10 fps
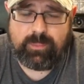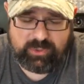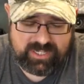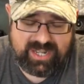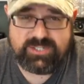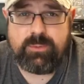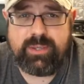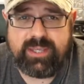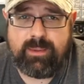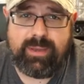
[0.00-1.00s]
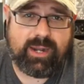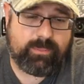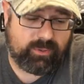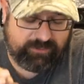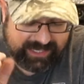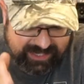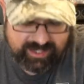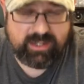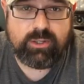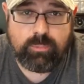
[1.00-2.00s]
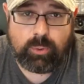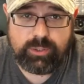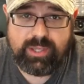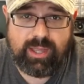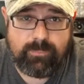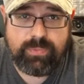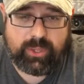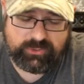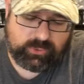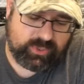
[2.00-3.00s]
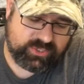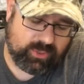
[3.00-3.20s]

I'm really not too picky about it. But if I can get a good bowl cup, I'll do it.